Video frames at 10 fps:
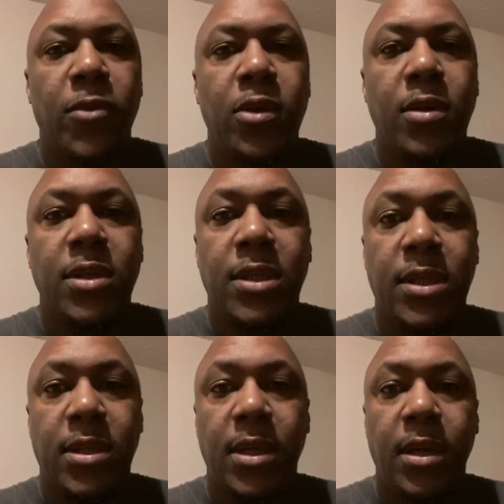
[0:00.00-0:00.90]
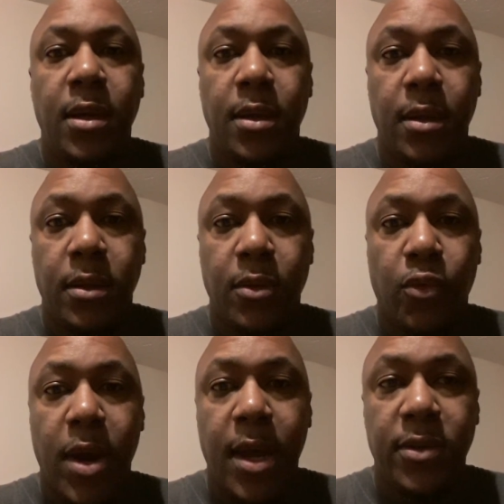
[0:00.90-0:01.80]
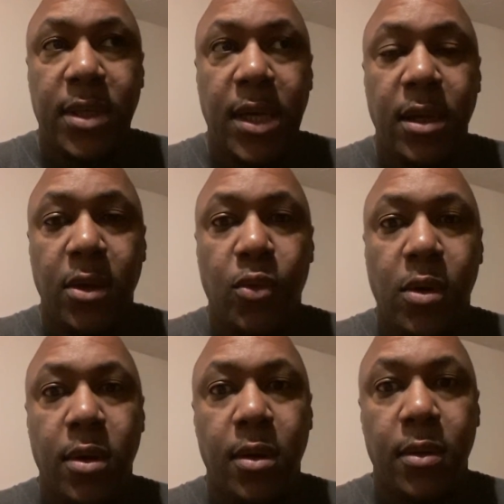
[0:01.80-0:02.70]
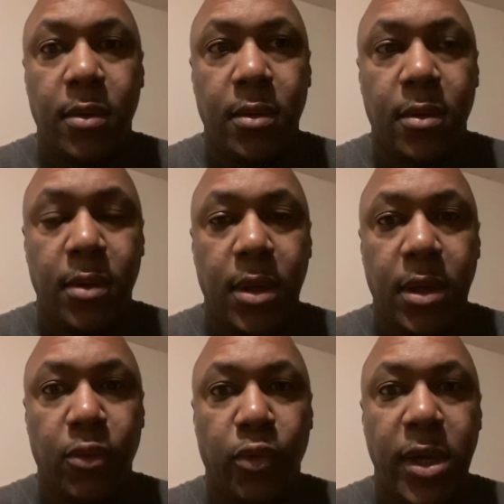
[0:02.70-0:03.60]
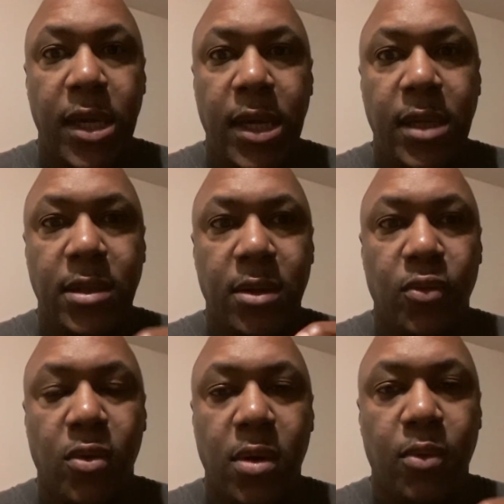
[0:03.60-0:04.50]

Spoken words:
you can just see the rounds hitting the water, the reeds and the water.